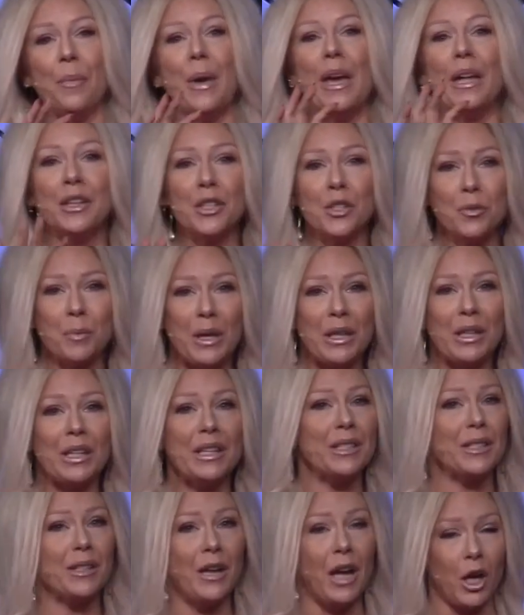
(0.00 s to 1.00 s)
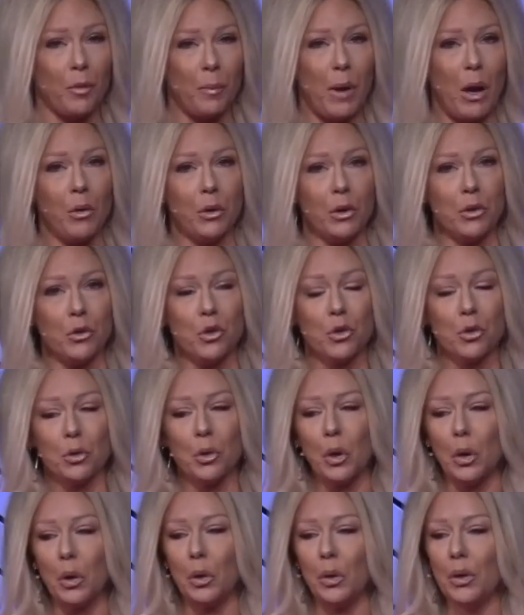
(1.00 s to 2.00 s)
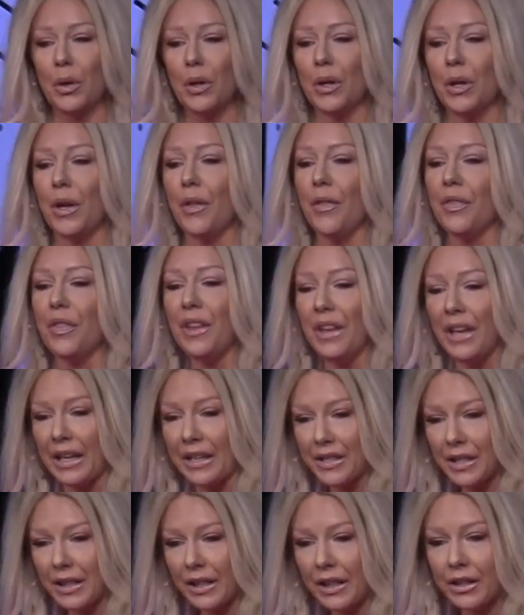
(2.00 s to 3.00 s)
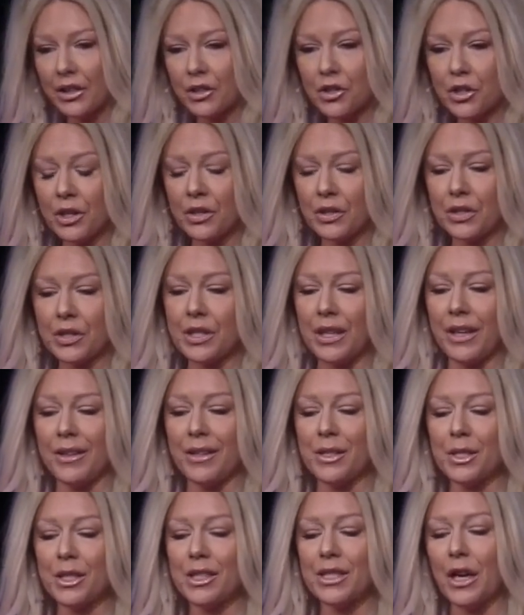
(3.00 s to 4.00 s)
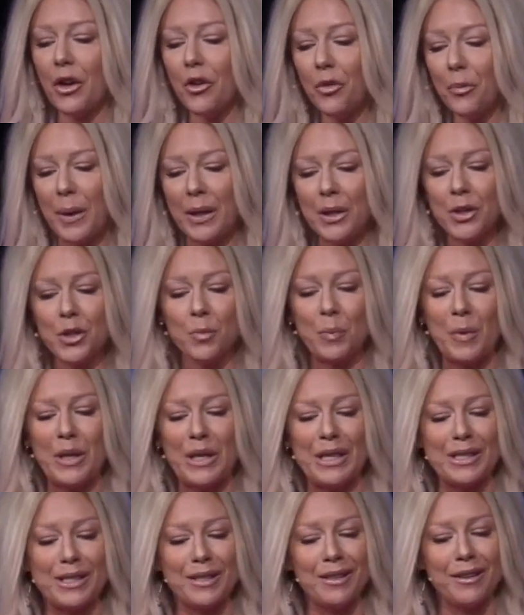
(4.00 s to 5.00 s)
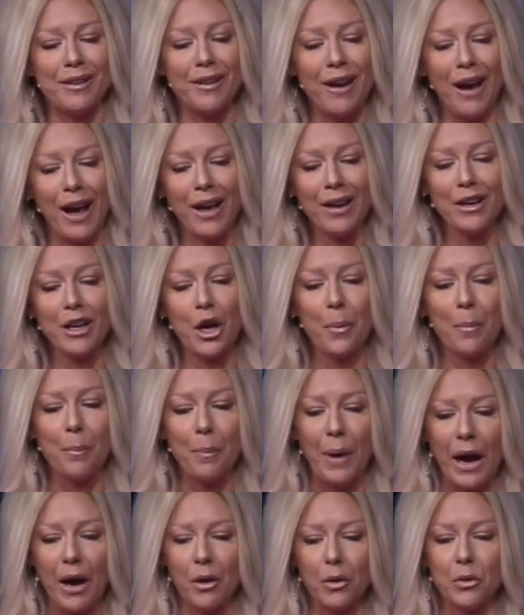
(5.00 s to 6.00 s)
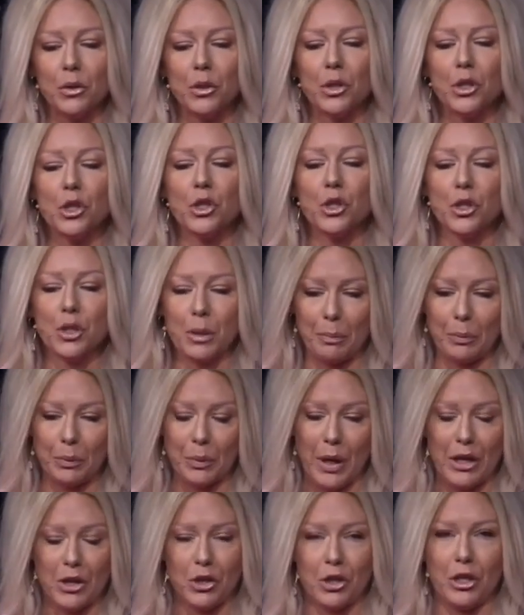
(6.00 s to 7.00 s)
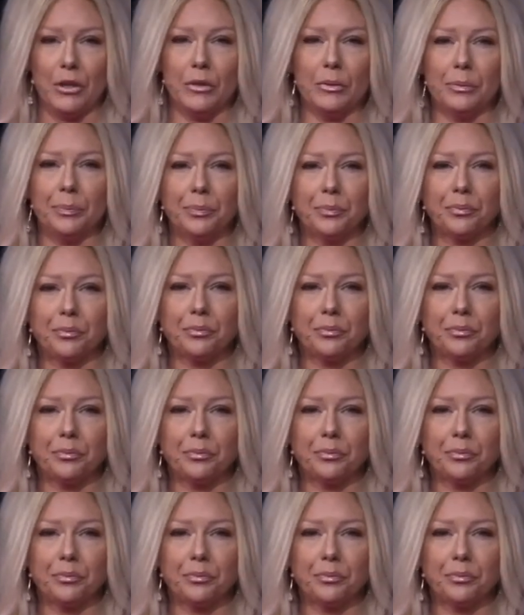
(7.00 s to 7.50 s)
Management is not about control. The next thing I need you to understand is self-management is not about suppression.